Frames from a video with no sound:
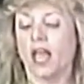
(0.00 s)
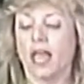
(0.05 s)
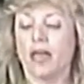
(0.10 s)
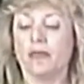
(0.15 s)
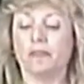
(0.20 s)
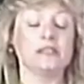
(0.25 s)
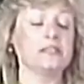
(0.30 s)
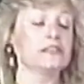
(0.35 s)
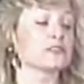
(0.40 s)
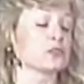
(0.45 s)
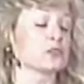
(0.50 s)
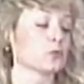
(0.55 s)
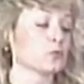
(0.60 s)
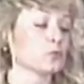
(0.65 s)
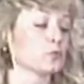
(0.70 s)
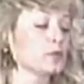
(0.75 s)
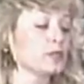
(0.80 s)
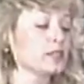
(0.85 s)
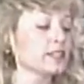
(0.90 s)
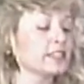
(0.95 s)
And these are
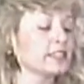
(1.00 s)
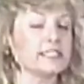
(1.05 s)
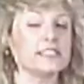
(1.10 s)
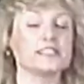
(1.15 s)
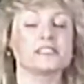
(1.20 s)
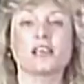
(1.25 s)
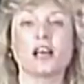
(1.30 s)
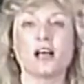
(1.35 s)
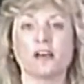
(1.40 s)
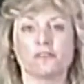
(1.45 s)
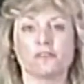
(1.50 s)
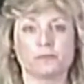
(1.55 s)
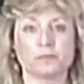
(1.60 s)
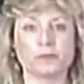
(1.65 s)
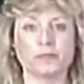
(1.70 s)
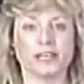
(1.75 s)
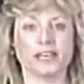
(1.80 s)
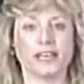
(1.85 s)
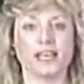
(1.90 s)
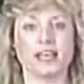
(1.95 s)
really tough
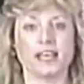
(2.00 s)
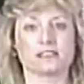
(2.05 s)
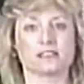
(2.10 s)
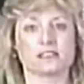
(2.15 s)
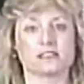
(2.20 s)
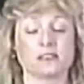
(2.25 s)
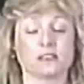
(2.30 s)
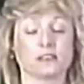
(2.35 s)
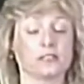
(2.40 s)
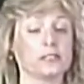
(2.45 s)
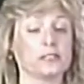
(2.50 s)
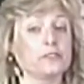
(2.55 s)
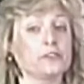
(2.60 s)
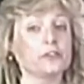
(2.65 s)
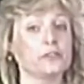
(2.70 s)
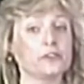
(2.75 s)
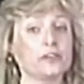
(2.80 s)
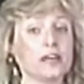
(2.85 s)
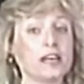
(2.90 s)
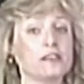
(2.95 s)
plants. They'll live
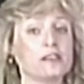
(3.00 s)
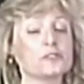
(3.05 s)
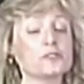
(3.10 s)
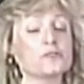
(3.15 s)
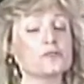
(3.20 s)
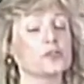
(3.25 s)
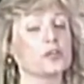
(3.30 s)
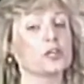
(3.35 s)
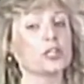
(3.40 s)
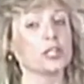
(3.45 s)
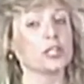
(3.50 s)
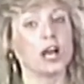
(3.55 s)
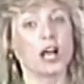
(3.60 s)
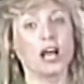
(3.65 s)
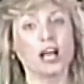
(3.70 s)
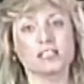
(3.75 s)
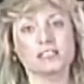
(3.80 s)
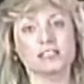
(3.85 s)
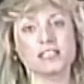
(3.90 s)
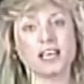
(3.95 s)
in your house for a
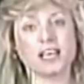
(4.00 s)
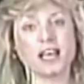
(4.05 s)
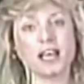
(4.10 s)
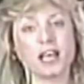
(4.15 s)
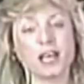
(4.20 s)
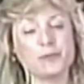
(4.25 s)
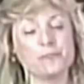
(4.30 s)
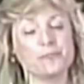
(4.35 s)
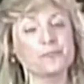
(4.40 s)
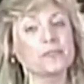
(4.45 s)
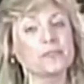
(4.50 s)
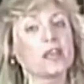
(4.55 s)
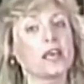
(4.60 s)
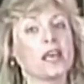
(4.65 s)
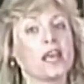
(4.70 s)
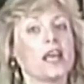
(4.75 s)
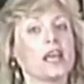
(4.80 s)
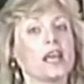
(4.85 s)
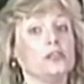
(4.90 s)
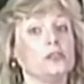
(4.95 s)
long time.
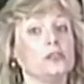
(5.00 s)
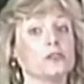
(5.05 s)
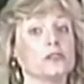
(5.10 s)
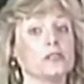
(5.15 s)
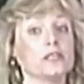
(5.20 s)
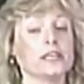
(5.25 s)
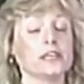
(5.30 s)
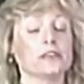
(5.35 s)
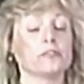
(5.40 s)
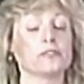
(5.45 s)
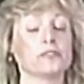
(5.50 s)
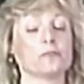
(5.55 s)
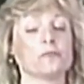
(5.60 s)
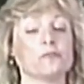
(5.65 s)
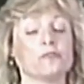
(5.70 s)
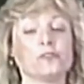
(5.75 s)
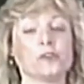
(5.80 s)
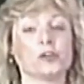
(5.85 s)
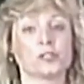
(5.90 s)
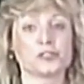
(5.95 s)
You can give
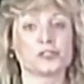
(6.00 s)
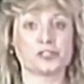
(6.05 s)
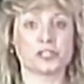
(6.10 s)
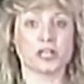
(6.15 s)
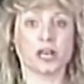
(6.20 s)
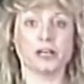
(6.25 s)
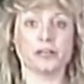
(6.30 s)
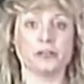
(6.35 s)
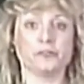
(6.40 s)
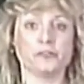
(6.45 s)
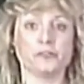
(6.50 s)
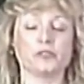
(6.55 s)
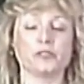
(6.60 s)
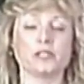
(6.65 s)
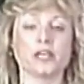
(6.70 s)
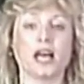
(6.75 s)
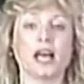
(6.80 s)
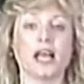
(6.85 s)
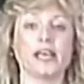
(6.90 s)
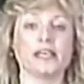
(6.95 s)
them full sun if
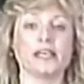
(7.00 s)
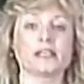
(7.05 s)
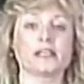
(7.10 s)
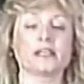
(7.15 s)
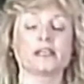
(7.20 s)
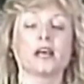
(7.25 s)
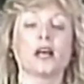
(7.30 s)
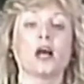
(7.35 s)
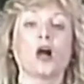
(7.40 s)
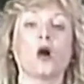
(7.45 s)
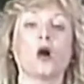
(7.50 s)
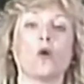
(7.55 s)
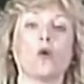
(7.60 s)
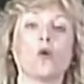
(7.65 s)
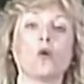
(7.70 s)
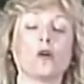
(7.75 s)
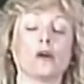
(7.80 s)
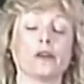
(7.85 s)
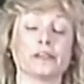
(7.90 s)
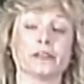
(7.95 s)
you like,
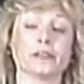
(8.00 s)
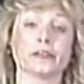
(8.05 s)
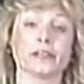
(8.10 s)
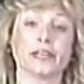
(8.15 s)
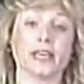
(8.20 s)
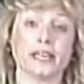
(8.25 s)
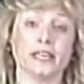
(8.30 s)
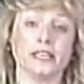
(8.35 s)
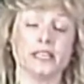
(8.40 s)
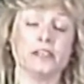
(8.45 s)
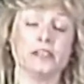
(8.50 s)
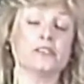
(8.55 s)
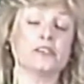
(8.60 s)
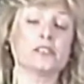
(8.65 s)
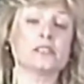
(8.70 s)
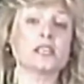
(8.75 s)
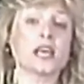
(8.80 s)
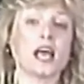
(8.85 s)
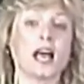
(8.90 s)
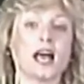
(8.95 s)
or they're
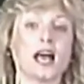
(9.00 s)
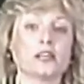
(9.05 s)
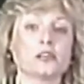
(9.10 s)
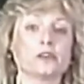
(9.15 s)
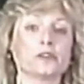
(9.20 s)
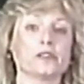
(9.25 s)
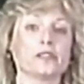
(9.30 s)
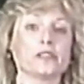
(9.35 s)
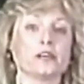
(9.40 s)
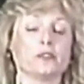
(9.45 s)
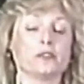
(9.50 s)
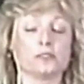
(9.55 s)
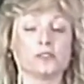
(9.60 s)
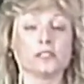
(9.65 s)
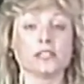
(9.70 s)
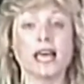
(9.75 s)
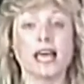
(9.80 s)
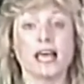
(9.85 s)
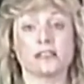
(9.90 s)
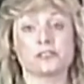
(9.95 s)
even tolerant of
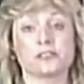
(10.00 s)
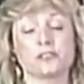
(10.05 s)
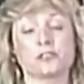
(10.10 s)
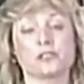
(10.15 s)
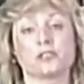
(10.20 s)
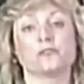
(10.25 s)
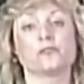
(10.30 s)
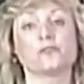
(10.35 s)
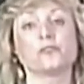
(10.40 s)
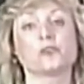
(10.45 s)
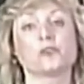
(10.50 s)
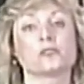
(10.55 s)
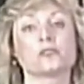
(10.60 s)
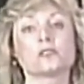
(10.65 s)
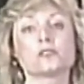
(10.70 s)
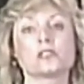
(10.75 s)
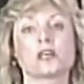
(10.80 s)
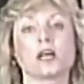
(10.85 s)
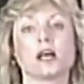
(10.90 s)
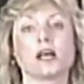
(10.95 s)
less than
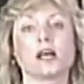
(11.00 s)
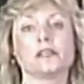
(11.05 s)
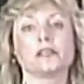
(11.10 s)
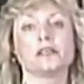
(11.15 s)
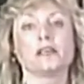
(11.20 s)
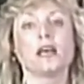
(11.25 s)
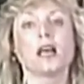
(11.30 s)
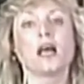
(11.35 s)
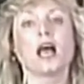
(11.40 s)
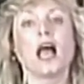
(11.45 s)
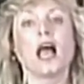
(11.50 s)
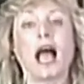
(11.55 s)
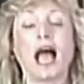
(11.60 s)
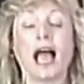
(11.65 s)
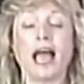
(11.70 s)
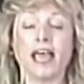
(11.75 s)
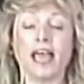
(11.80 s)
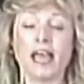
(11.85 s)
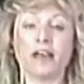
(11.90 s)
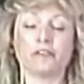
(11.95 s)
full sun.
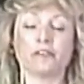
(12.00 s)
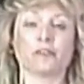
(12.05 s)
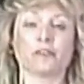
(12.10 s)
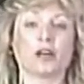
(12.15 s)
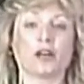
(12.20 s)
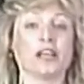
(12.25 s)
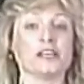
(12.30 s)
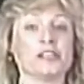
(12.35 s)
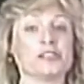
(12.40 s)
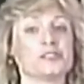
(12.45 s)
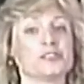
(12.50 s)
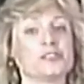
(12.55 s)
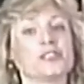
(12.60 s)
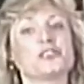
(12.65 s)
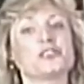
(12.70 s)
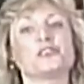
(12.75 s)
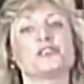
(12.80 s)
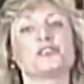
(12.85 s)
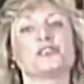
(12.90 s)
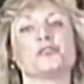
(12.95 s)
I have an
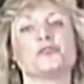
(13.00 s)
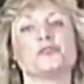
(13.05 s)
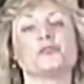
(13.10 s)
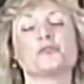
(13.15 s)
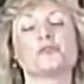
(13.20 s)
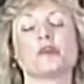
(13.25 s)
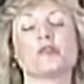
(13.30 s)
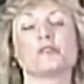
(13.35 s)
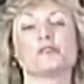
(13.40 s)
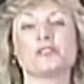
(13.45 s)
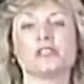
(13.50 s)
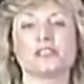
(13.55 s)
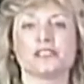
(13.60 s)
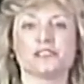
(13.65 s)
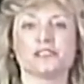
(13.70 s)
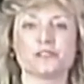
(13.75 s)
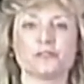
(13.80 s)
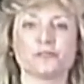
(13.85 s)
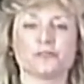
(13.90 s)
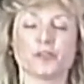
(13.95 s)
assistant who grows
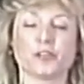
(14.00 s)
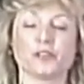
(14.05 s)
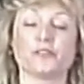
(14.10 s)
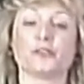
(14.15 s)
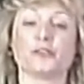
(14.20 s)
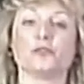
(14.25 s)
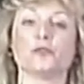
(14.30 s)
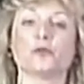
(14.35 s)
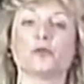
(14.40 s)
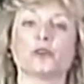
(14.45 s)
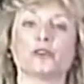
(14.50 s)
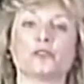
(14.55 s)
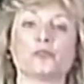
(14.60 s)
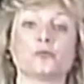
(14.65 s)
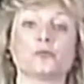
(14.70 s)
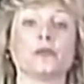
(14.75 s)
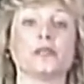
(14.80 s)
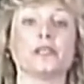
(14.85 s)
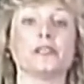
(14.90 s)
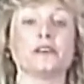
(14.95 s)
his in front of a
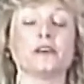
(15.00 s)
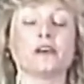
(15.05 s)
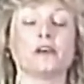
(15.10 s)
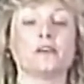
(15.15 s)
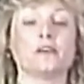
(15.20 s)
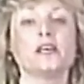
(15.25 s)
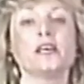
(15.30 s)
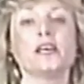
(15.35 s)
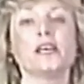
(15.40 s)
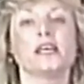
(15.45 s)
north window.